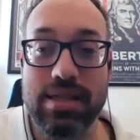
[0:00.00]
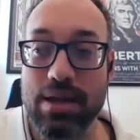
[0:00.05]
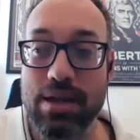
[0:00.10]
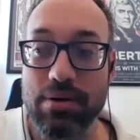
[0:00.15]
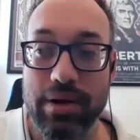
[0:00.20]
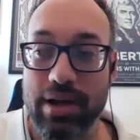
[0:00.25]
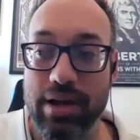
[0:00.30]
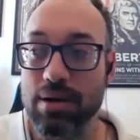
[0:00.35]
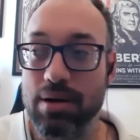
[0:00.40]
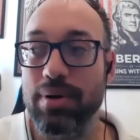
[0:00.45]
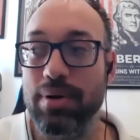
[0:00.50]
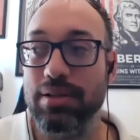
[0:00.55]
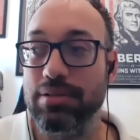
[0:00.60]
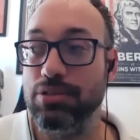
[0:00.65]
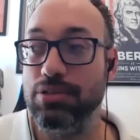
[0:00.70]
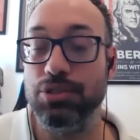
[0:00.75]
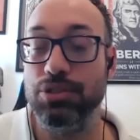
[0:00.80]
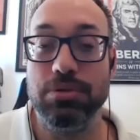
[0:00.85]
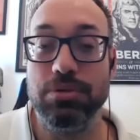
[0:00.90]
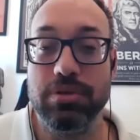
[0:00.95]
they don't care about
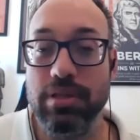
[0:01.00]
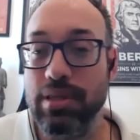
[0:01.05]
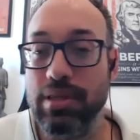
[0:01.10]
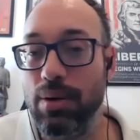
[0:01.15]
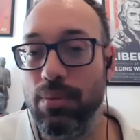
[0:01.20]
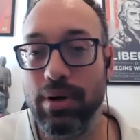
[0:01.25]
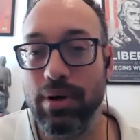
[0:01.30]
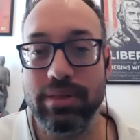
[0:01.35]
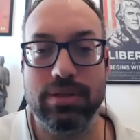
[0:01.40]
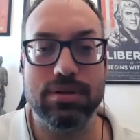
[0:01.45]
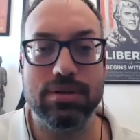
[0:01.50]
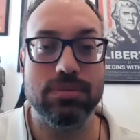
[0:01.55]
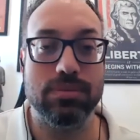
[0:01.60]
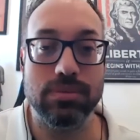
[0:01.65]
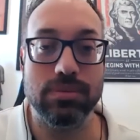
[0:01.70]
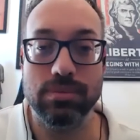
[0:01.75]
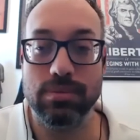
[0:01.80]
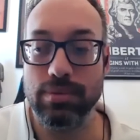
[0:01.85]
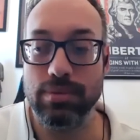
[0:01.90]
the truth, and they want their